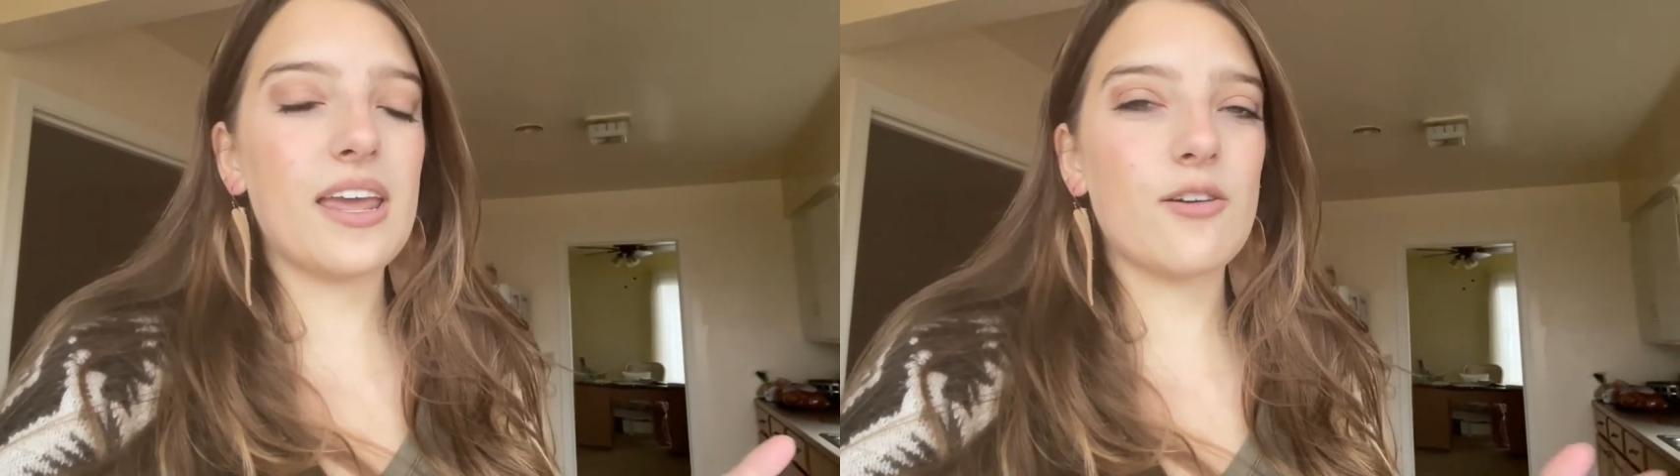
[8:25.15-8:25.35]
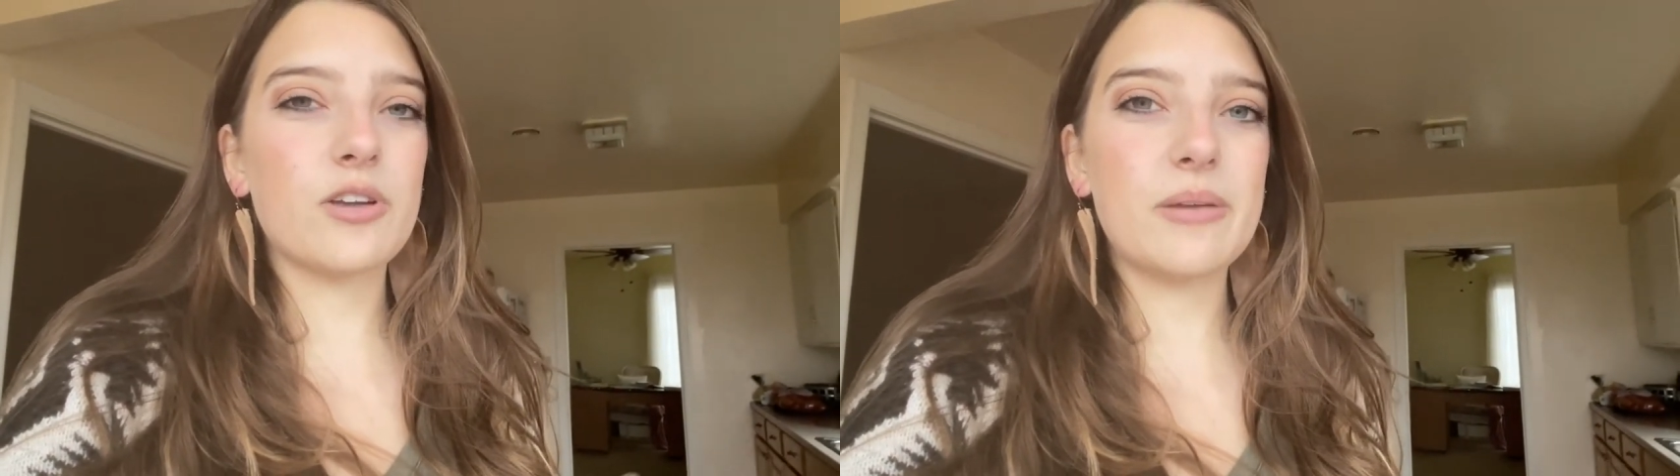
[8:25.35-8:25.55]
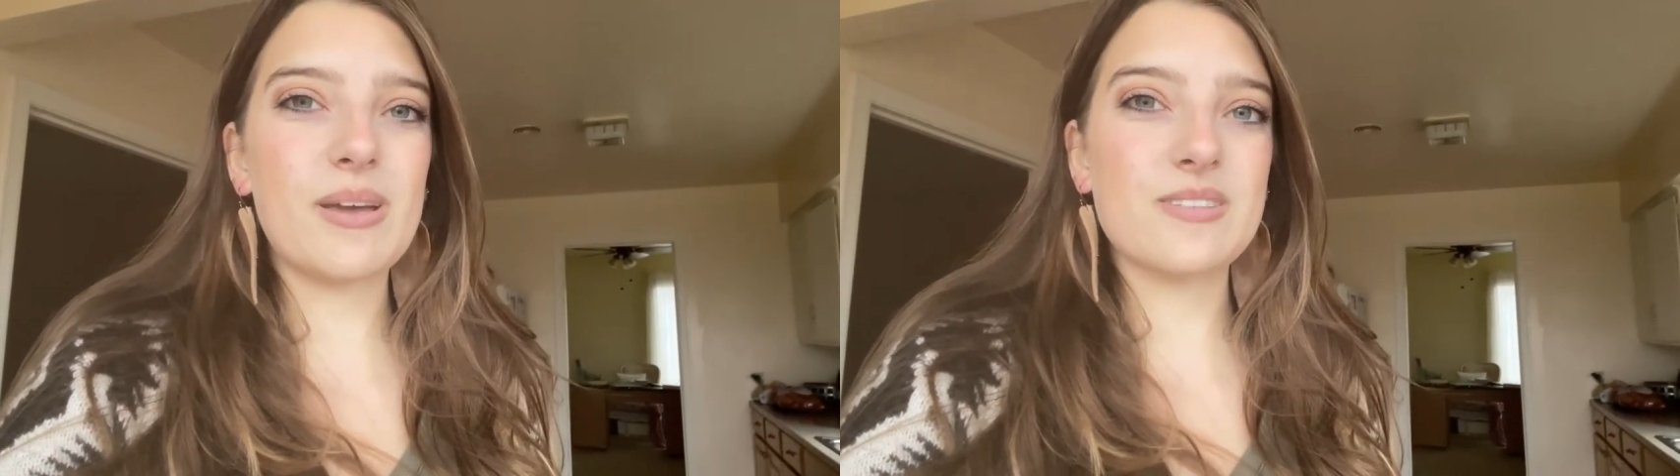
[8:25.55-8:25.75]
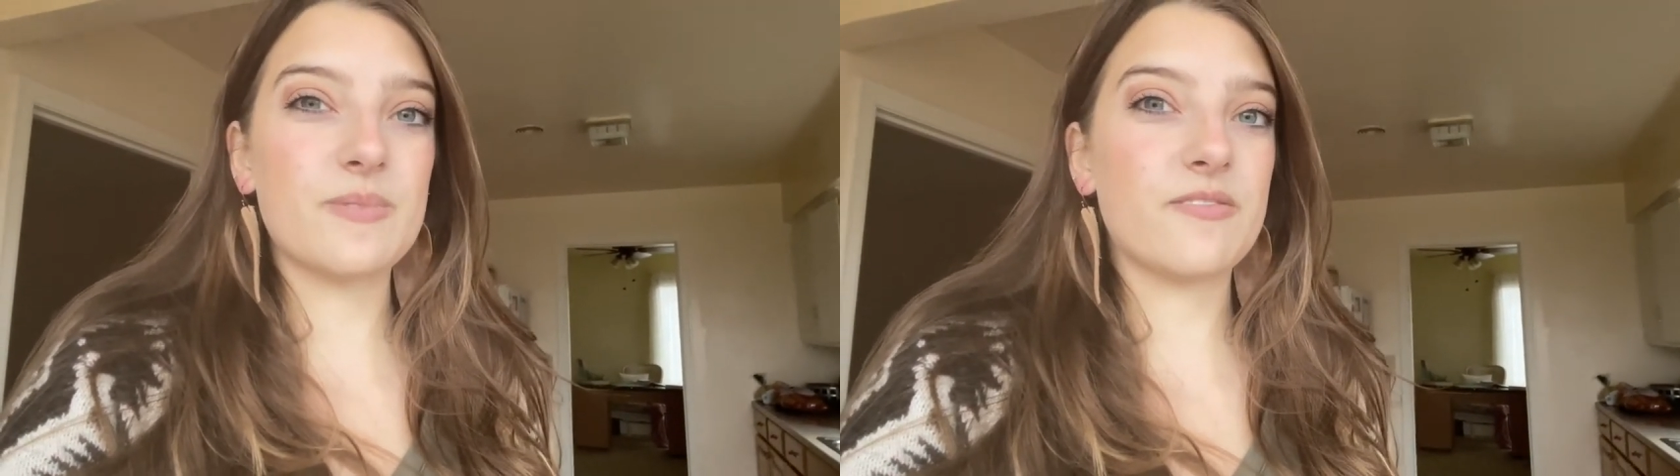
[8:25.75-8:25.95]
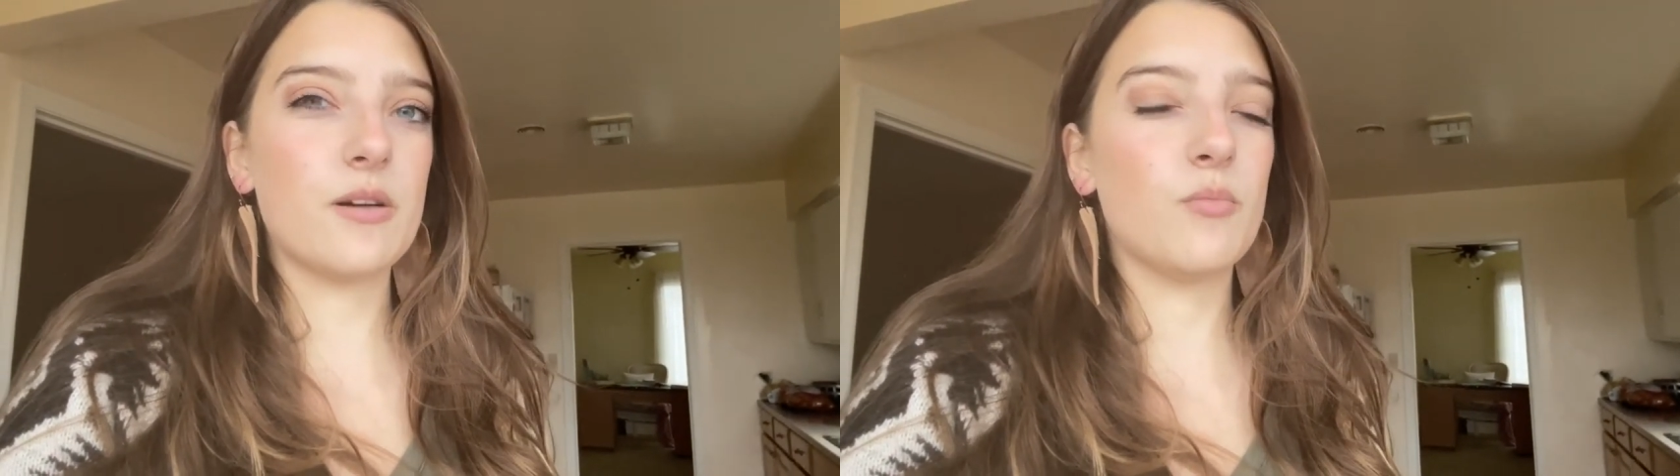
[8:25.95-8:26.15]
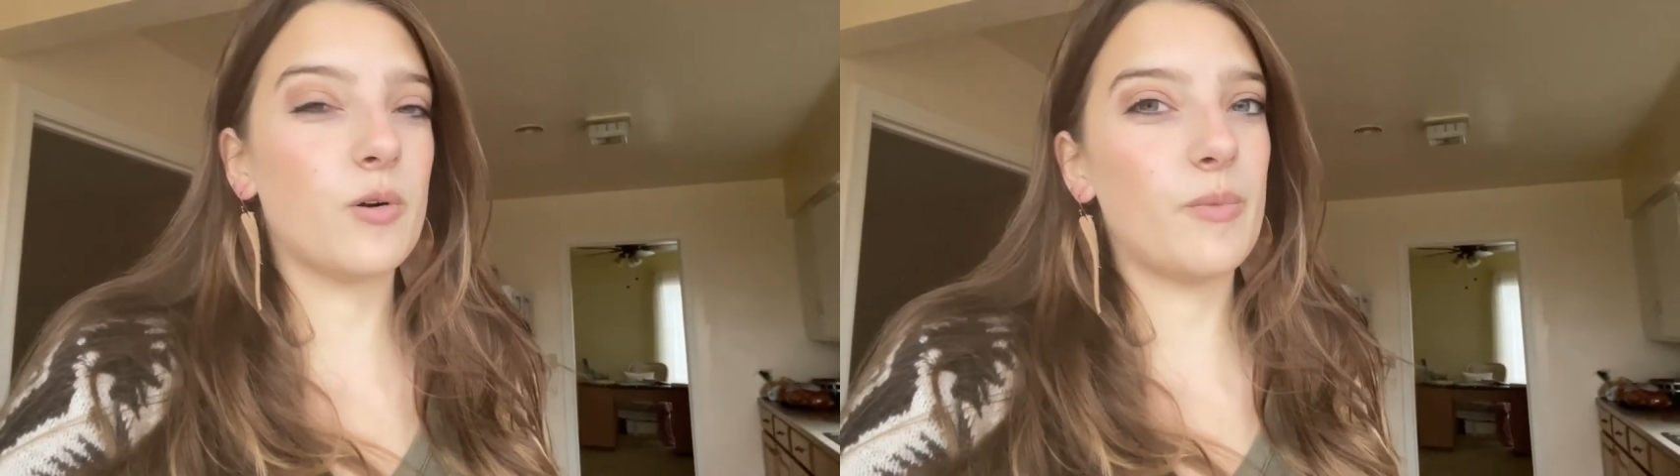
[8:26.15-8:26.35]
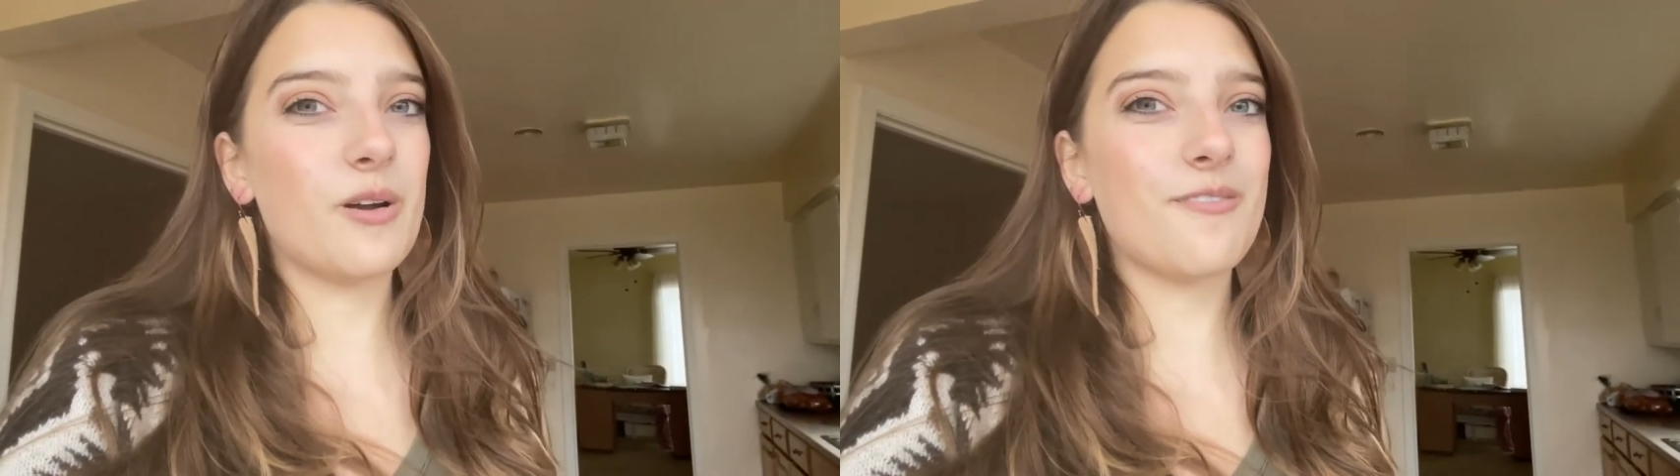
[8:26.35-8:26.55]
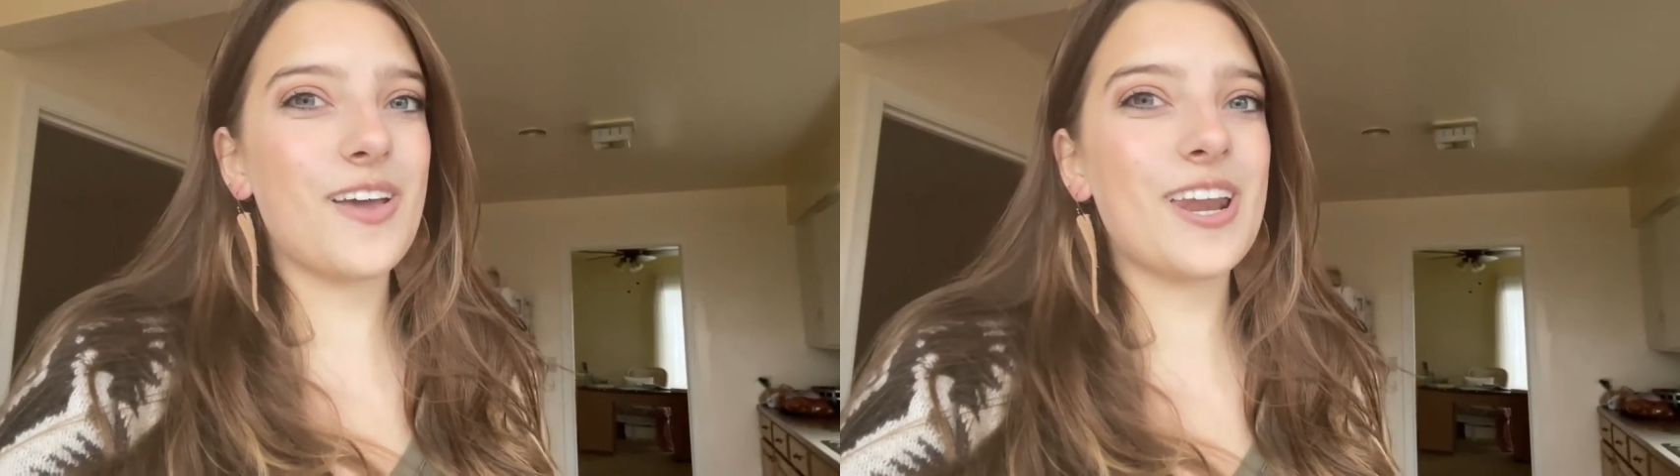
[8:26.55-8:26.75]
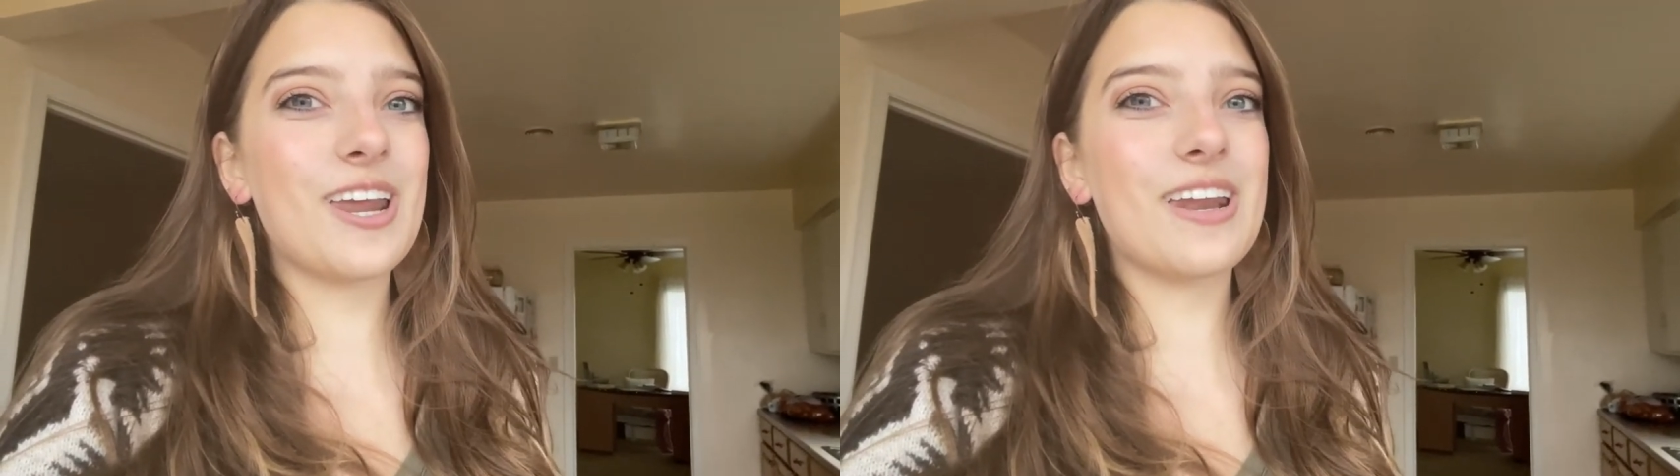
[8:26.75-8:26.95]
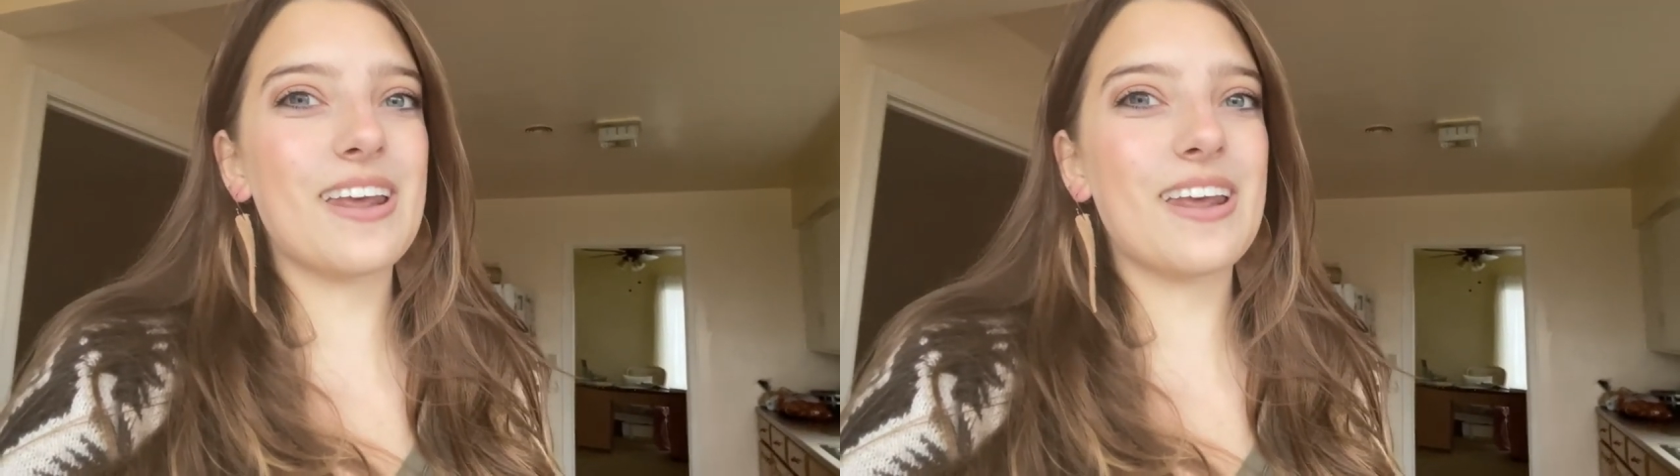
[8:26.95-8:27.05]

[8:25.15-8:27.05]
It really makes me feel more motivated,